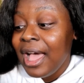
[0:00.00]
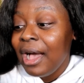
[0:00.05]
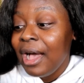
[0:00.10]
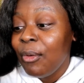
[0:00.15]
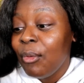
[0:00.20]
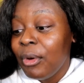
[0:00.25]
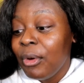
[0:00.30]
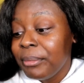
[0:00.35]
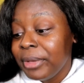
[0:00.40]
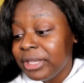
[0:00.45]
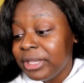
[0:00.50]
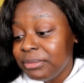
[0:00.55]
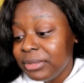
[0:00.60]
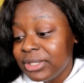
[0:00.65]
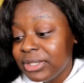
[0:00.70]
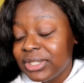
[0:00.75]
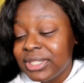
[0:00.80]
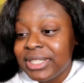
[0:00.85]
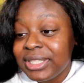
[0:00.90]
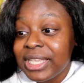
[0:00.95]
and what made me
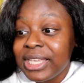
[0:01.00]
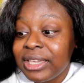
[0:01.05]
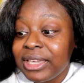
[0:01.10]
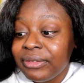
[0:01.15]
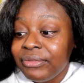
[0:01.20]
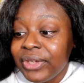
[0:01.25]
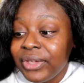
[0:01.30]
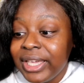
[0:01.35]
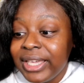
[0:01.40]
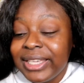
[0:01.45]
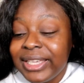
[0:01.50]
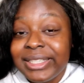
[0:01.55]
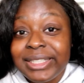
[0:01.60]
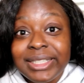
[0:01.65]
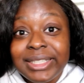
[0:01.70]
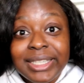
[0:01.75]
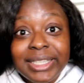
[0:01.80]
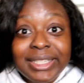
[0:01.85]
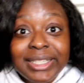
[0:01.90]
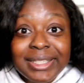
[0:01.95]
just think of it is
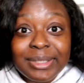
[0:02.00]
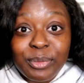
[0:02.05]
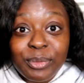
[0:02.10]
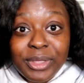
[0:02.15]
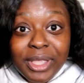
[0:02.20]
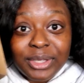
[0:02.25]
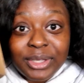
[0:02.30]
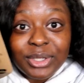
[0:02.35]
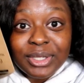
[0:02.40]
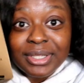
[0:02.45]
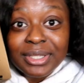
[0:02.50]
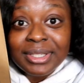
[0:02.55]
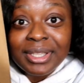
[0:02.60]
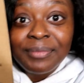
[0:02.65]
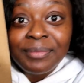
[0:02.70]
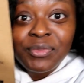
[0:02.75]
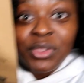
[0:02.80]
this when i just